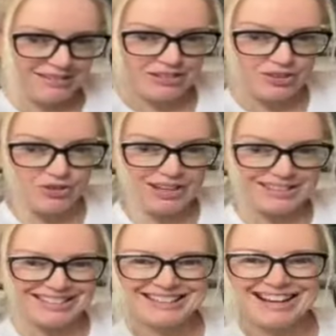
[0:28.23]
Gray
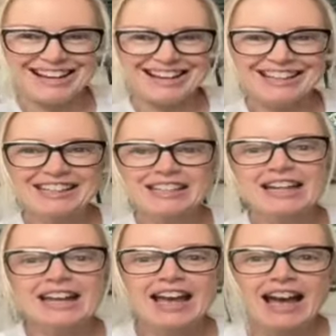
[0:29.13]
says hi.
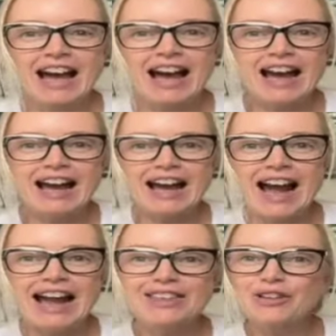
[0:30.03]

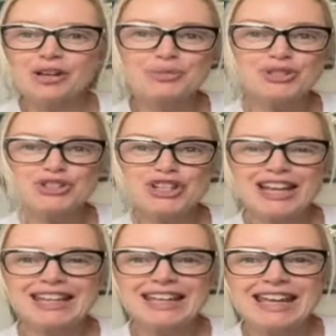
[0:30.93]
I thought I would just check